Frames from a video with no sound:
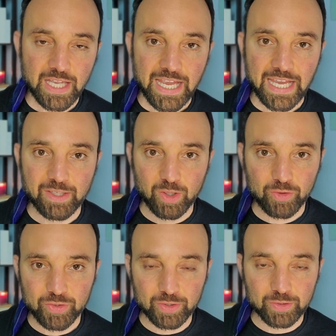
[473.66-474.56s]
And
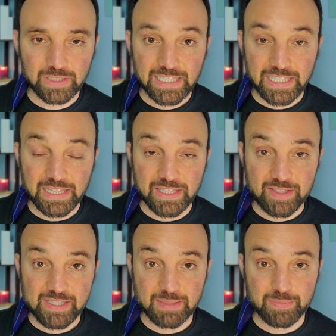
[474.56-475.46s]
also,
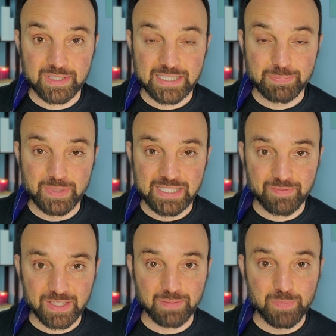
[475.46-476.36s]
there's some
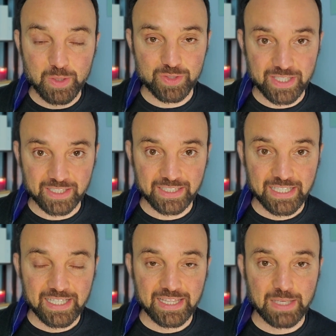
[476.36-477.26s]
specific music
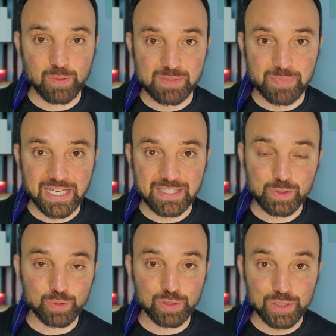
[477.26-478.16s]
that was made
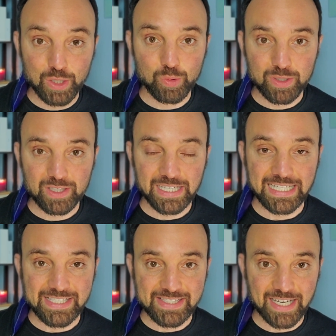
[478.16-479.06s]
to lower
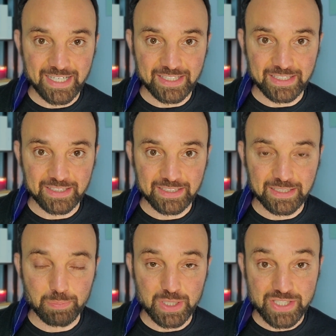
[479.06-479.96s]
anxiety
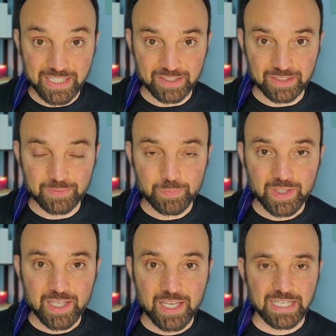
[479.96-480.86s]
in particular.
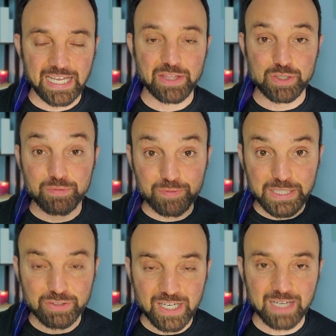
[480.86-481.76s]
And there's a free
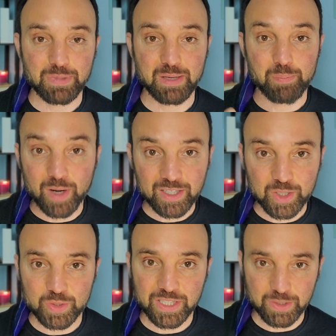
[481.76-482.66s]
track
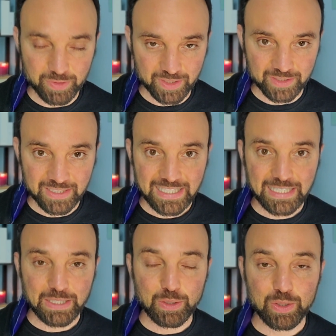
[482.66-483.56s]
Marconi Union
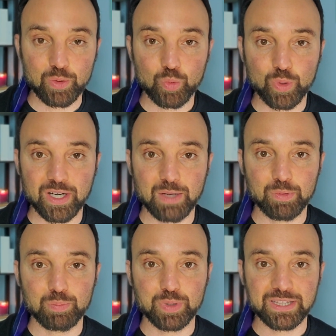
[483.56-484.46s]
where I will
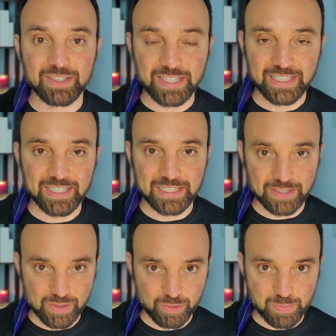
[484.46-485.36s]
put the link in the
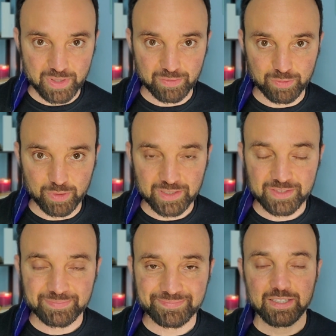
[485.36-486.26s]
description for it.
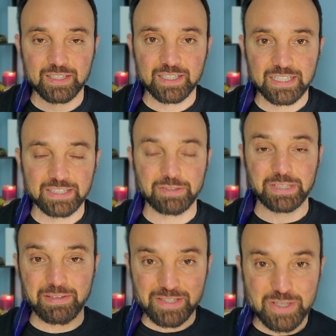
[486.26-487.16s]
Now
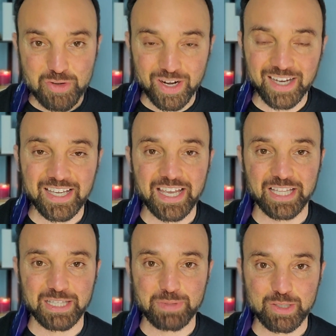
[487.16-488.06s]
give this a try and
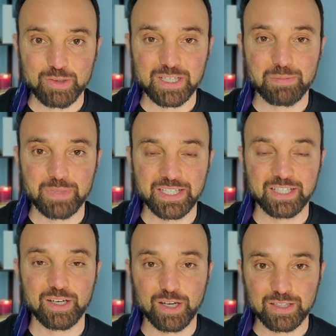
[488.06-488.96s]
let me know how
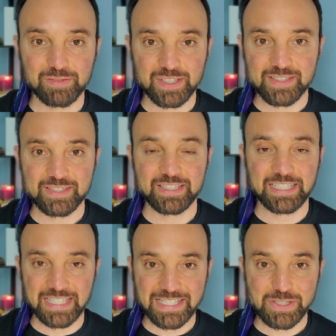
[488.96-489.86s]
combining all of these
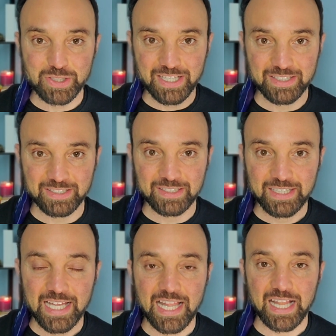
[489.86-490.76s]
techniques together
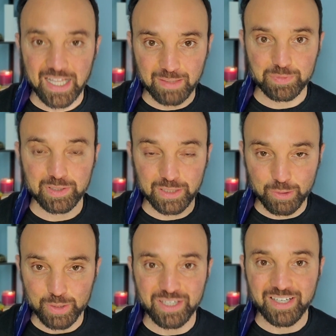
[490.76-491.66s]
helped
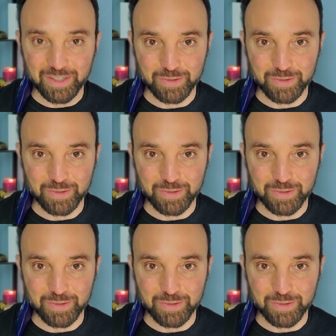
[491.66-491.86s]
lower your heart